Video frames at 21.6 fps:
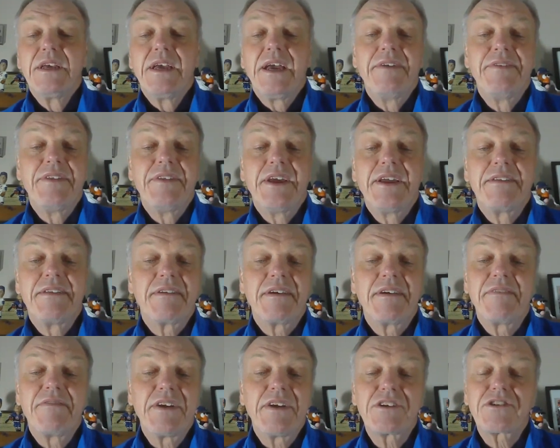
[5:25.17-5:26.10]
And then
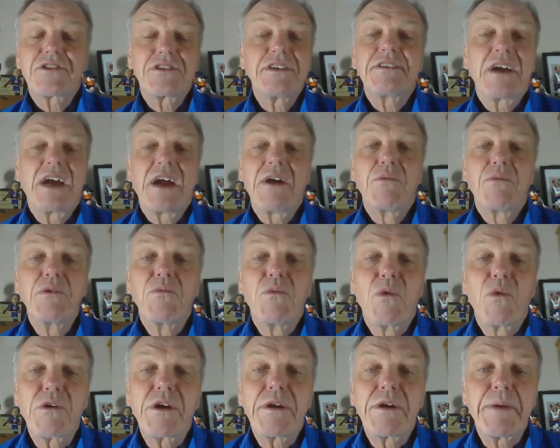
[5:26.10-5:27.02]
eventually, I wouldn't
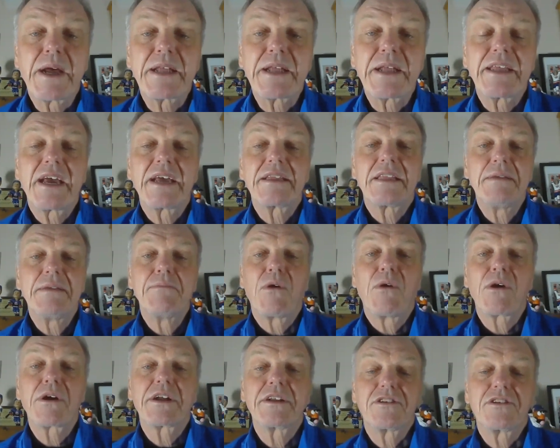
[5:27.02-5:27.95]
worry about that. The
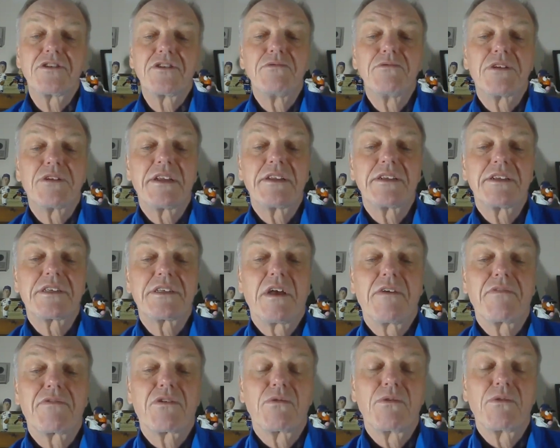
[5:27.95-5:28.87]
markets do tend to
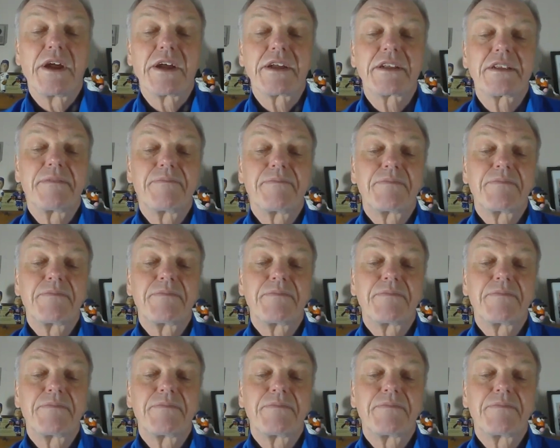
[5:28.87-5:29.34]
self correct.